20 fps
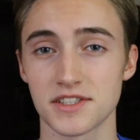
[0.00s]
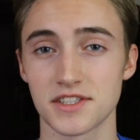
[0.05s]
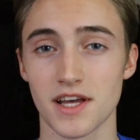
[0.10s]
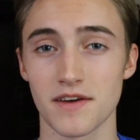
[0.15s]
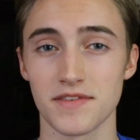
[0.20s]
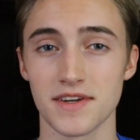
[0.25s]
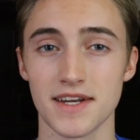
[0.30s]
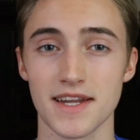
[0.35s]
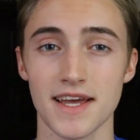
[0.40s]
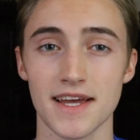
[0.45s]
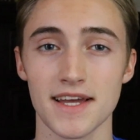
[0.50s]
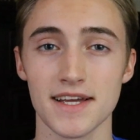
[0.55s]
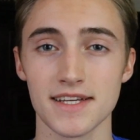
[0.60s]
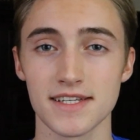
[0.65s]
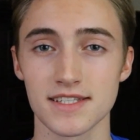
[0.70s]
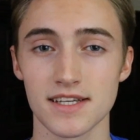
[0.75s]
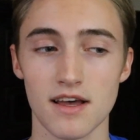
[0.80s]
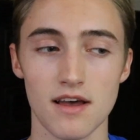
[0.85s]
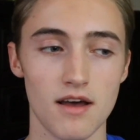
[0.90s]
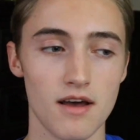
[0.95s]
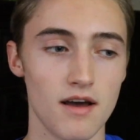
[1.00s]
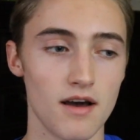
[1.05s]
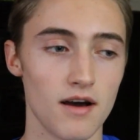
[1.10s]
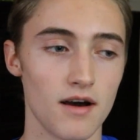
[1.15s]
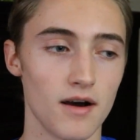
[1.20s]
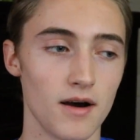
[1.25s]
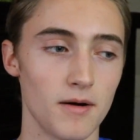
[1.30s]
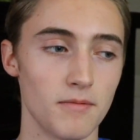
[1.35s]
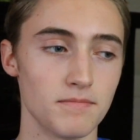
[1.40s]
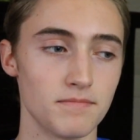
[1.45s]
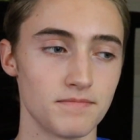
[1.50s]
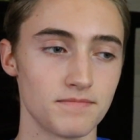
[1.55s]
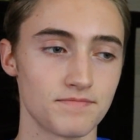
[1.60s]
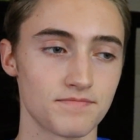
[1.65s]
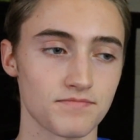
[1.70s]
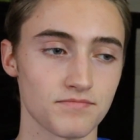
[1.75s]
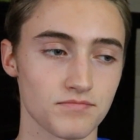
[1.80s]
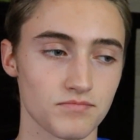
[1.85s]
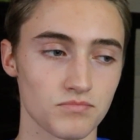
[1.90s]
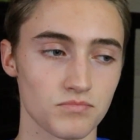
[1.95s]
7 days, and
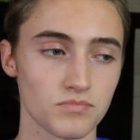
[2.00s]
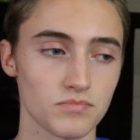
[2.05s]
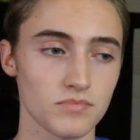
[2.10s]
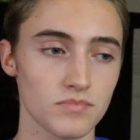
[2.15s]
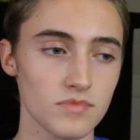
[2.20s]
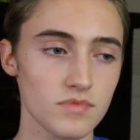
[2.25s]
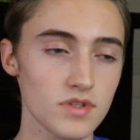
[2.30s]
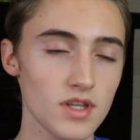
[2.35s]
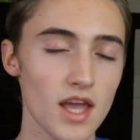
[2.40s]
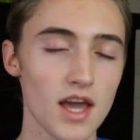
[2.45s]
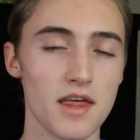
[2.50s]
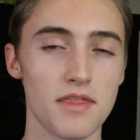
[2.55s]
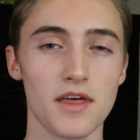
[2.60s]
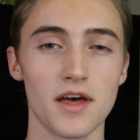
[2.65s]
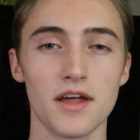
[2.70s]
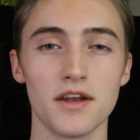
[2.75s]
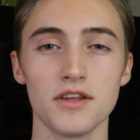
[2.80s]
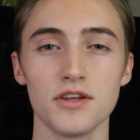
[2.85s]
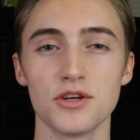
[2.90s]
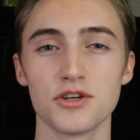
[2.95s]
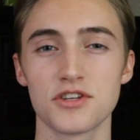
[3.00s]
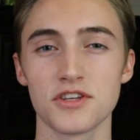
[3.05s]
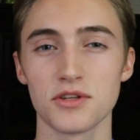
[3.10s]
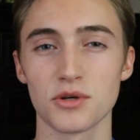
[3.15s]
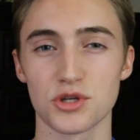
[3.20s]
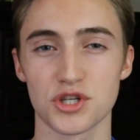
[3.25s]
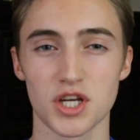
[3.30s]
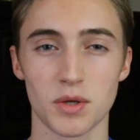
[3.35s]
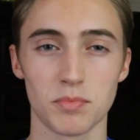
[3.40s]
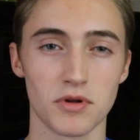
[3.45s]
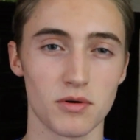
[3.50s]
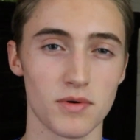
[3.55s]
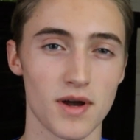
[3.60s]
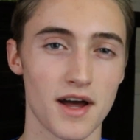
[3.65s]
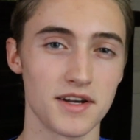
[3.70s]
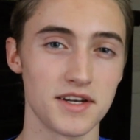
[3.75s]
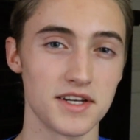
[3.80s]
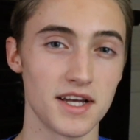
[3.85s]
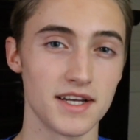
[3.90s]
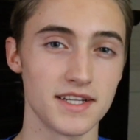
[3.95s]
then usually they'll ship it
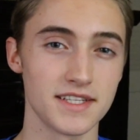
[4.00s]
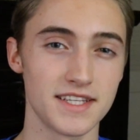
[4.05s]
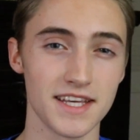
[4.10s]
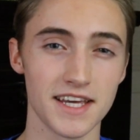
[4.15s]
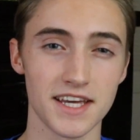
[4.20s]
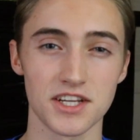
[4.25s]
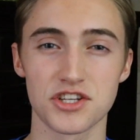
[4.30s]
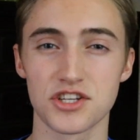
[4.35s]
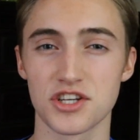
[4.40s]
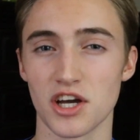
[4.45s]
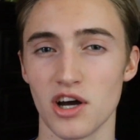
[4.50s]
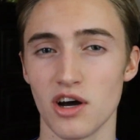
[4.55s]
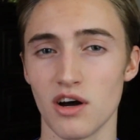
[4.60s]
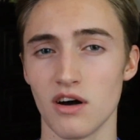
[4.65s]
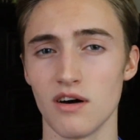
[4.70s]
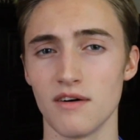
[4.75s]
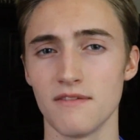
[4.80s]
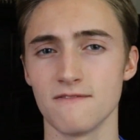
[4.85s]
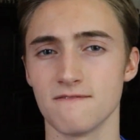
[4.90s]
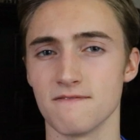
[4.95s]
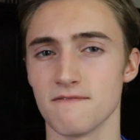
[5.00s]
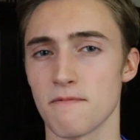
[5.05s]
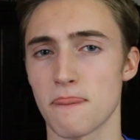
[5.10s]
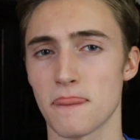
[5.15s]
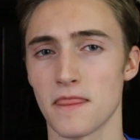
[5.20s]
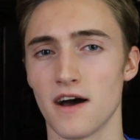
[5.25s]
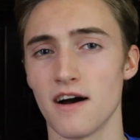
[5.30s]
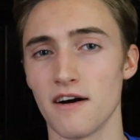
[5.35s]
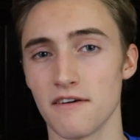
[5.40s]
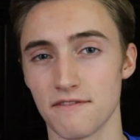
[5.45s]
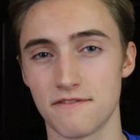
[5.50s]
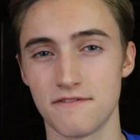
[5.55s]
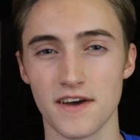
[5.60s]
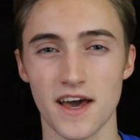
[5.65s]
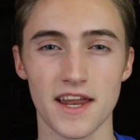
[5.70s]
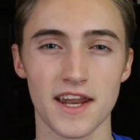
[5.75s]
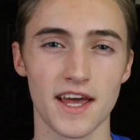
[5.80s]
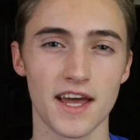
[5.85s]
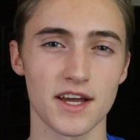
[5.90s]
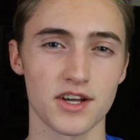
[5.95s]
around DHL,
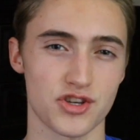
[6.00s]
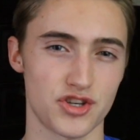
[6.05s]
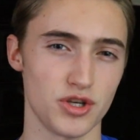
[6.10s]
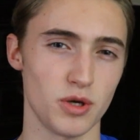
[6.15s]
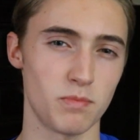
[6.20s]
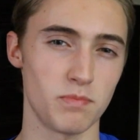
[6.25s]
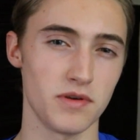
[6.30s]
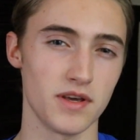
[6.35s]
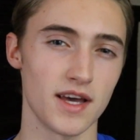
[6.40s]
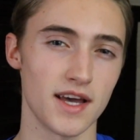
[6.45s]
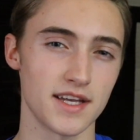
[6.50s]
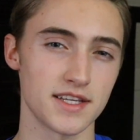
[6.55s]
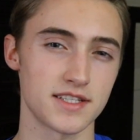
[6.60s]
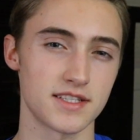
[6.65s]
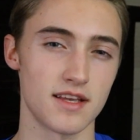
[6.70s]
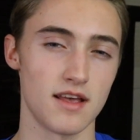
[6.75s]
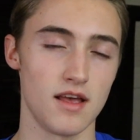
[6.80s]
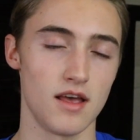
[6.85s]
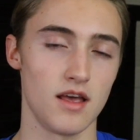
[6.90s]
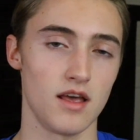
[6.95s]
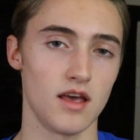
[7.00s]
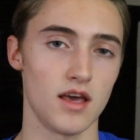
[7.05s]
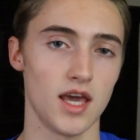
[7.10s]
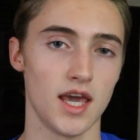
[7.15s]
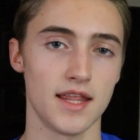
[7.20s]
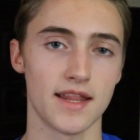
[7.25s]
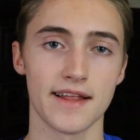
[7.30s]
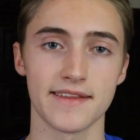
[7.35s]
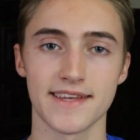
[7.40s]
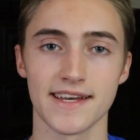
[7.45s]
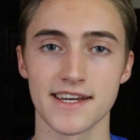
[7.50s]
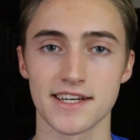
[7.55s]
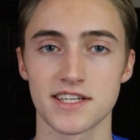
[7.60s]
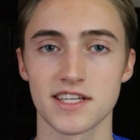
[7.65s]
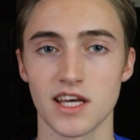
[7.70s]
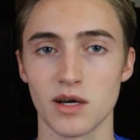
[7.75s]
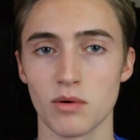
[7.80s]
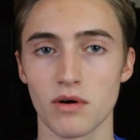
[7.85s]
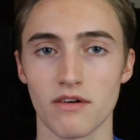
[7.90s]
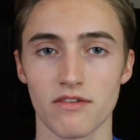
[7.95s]
FedEx, UPS, and that takes
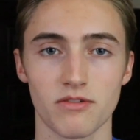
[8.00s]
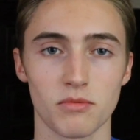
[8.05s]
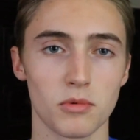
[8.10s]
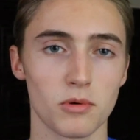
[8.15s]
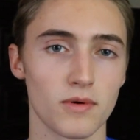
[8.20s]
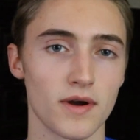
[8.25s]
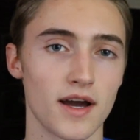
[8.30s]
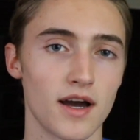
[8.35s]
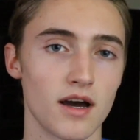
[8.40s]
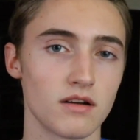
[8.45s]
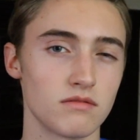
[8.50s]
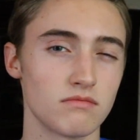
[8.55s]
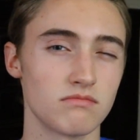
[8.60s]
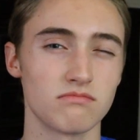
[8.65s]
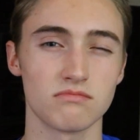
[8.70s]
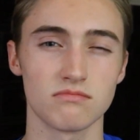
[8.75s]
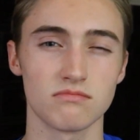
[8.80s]
anywhere from around